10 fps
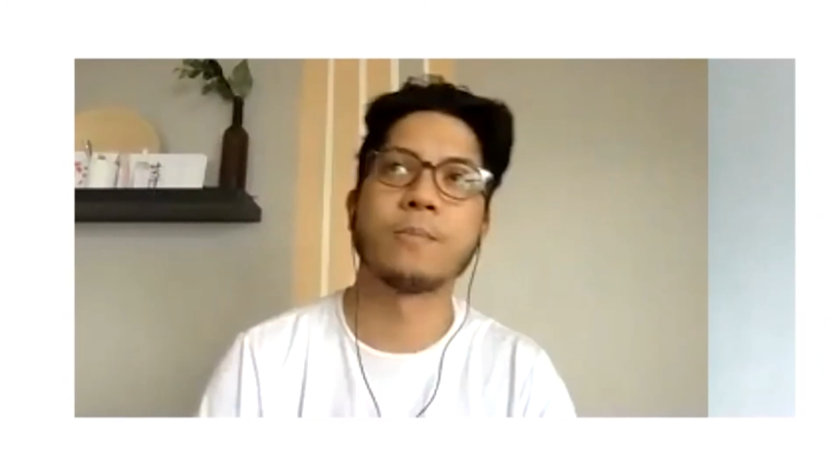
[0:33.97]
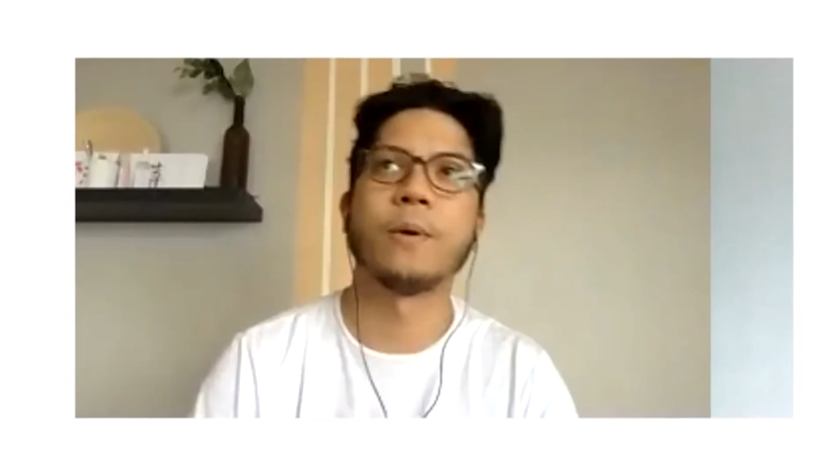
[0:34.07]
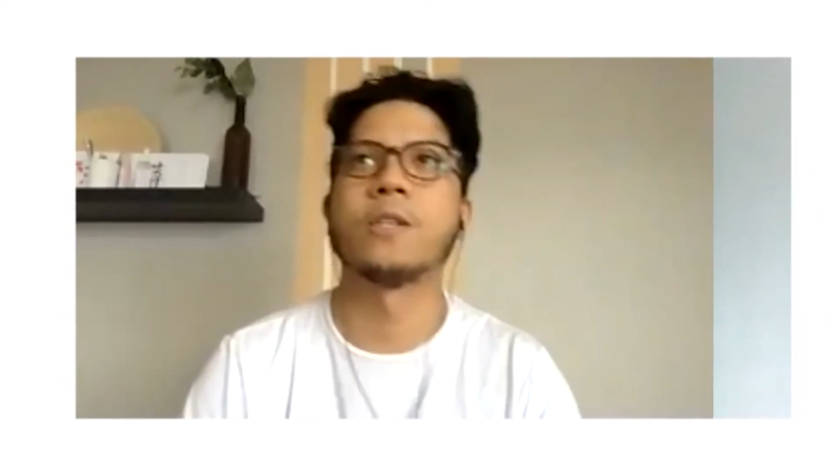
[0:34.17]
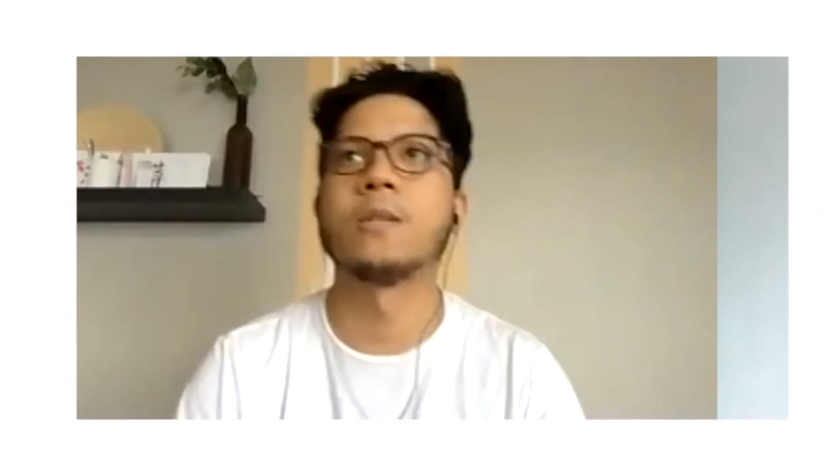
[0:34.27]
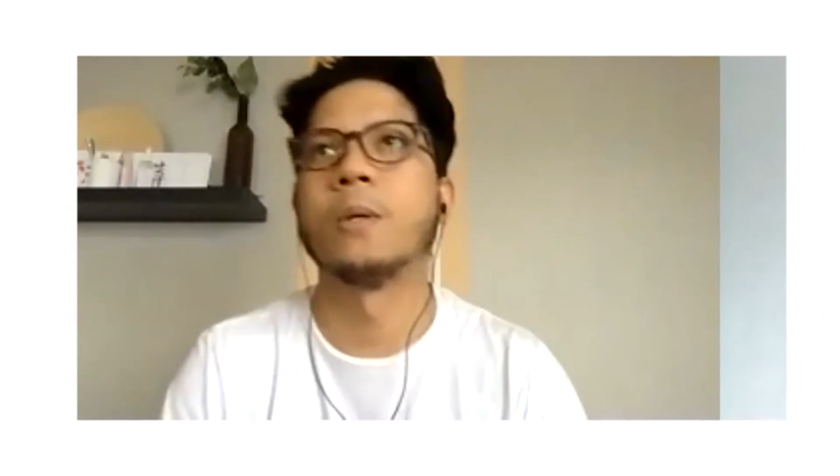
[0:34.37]

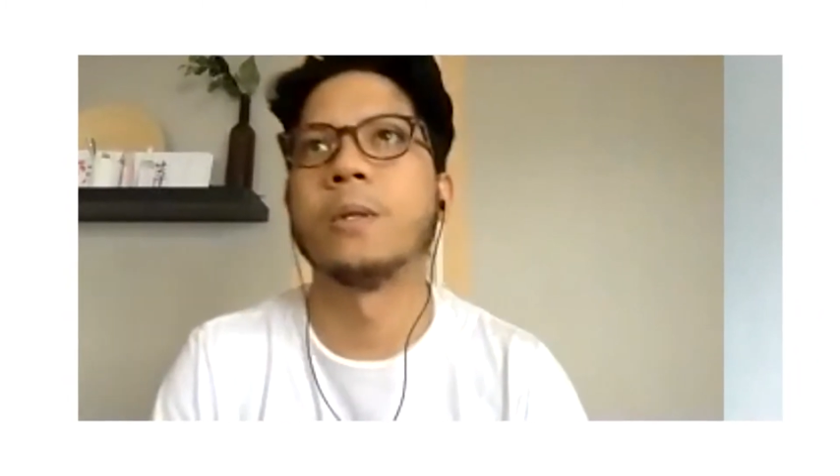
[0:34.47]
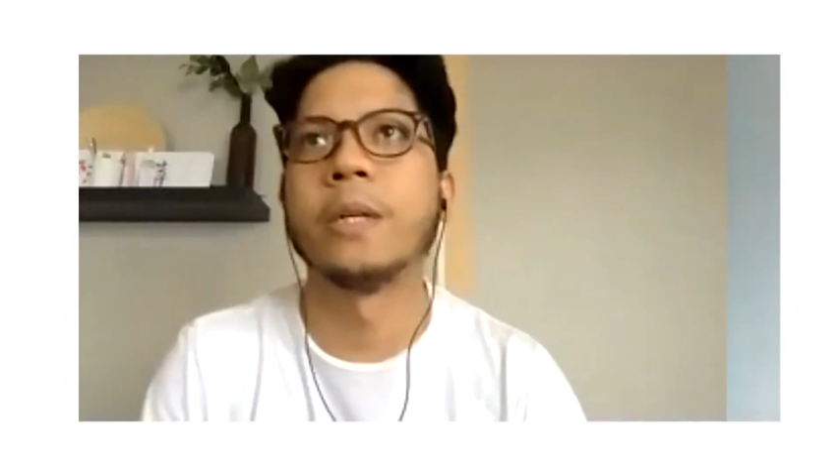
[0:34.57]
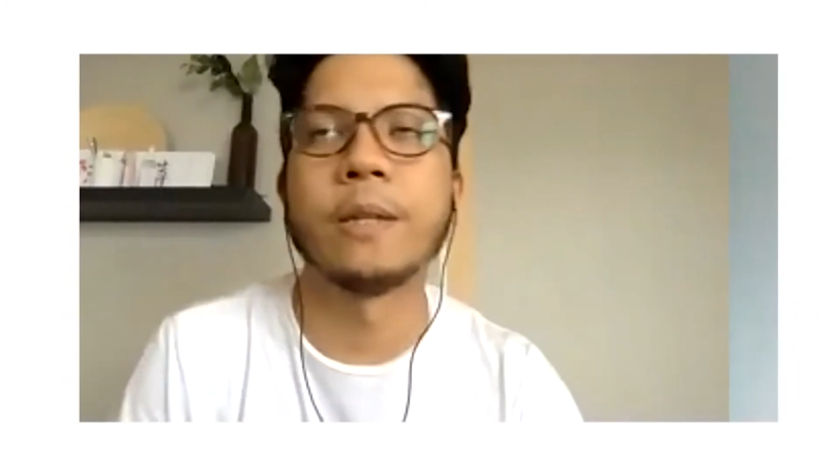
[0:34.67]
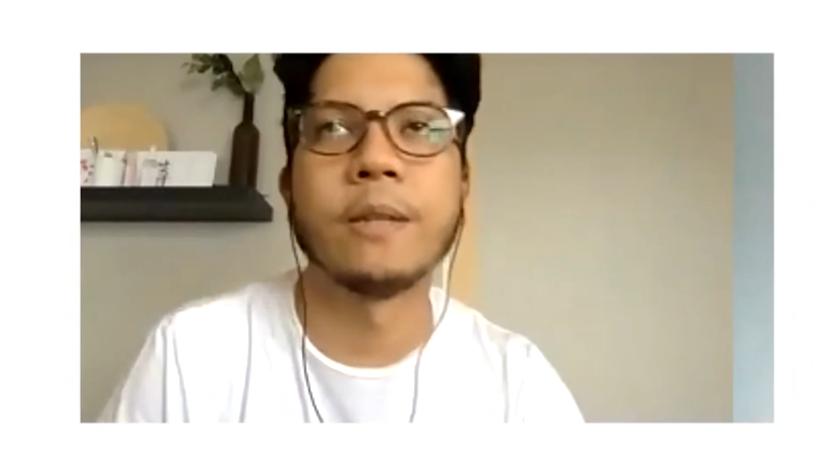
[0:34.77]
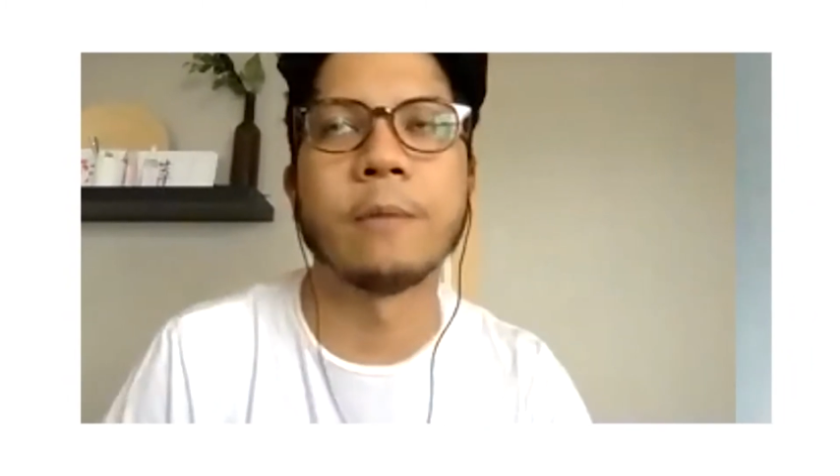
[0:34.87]
possible,
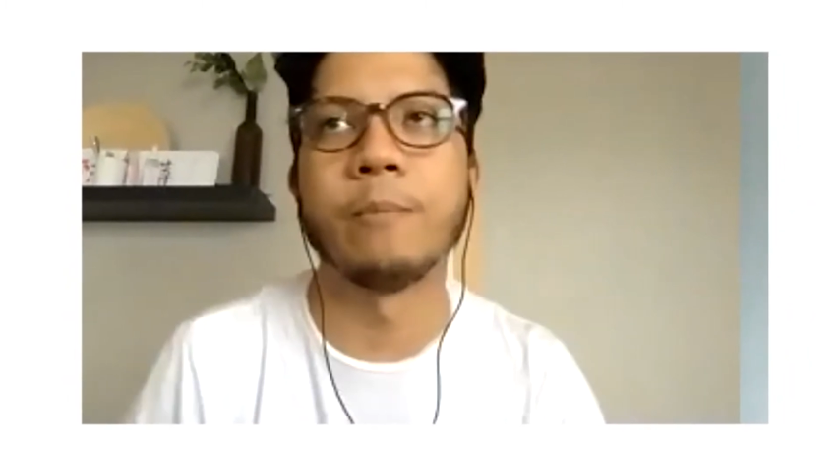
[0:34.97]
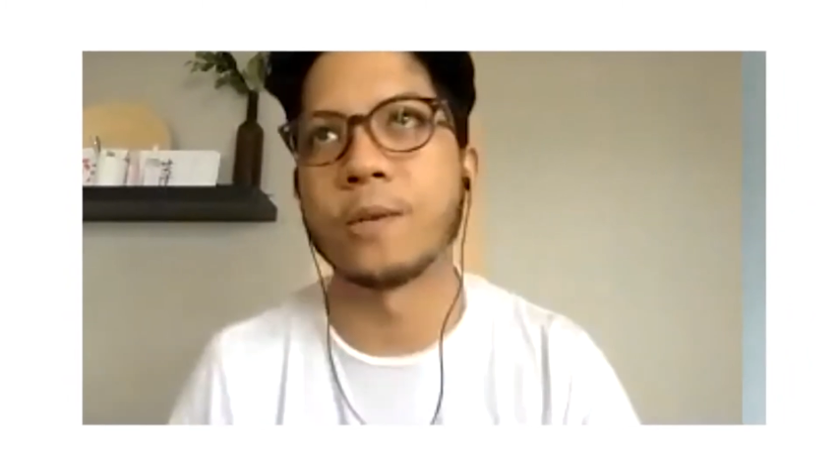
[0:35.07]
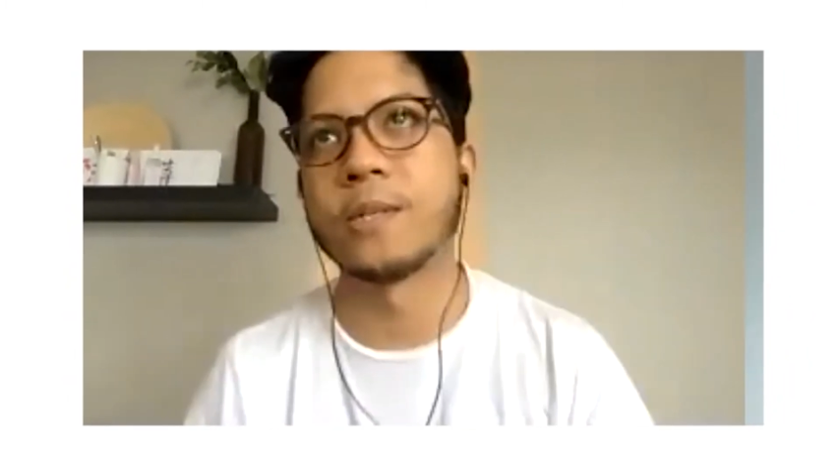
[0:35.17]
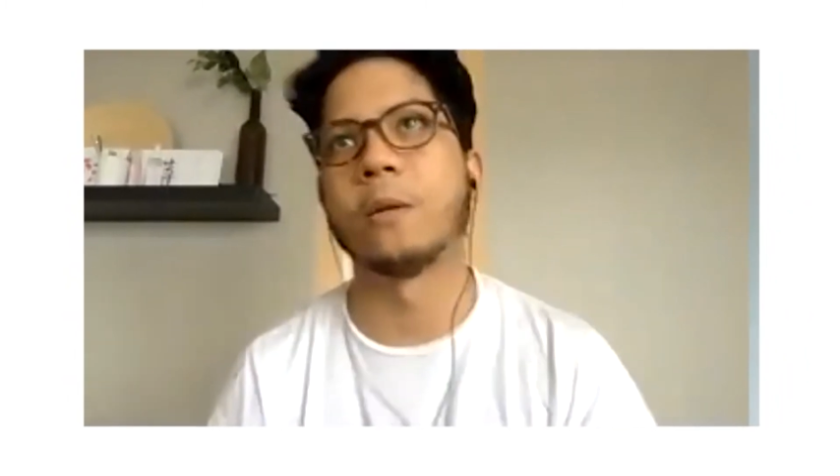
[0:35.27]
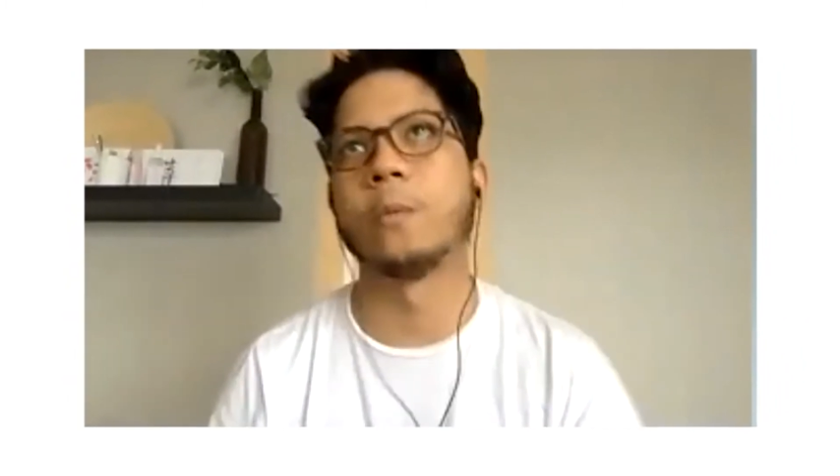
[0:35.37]
right? That, because
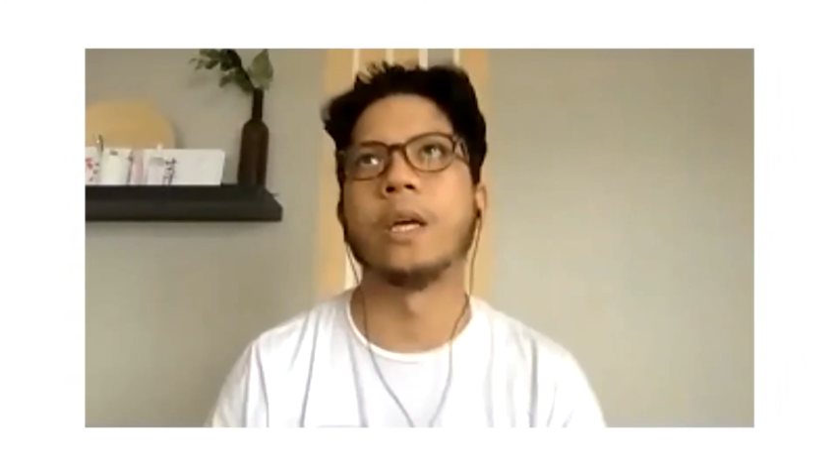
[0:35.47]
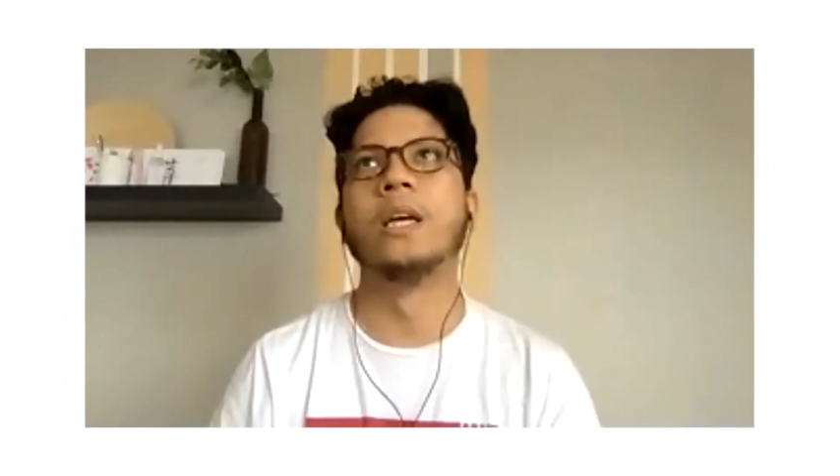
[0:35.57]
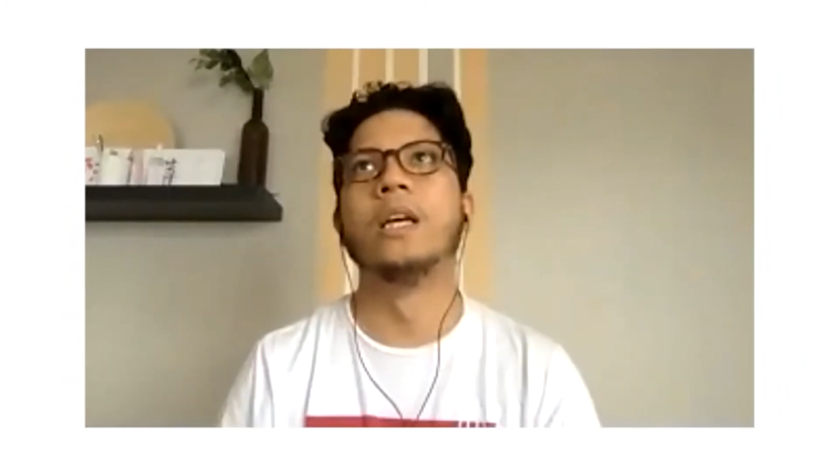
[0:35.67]
that way,